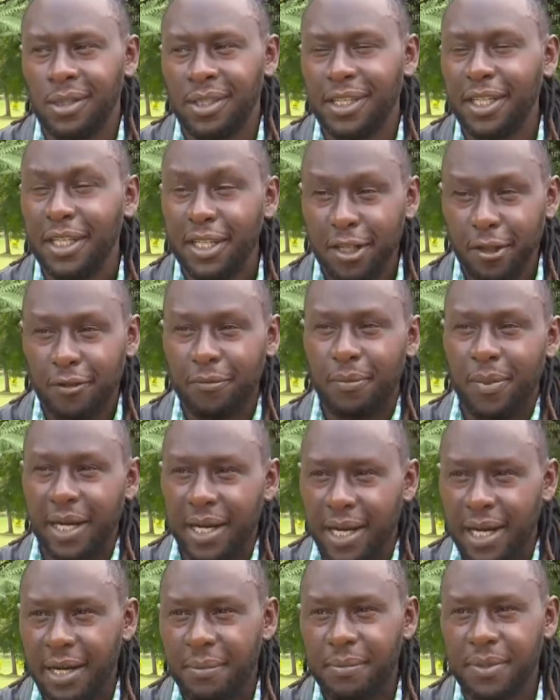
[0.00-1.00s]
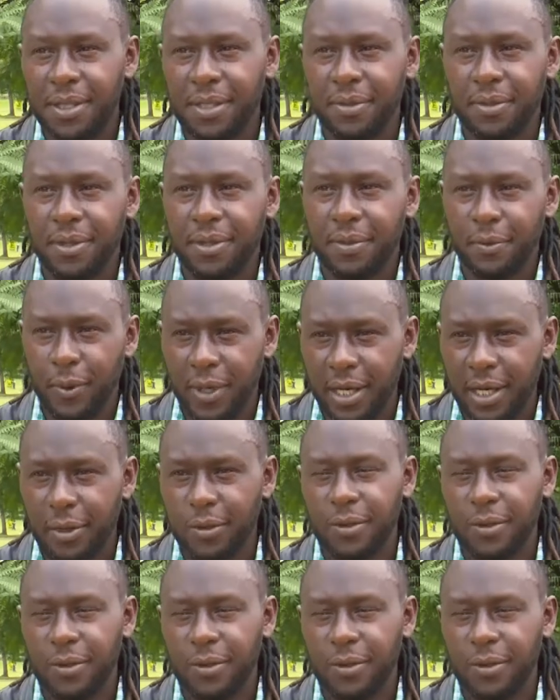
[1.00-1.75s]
take care of my habit when I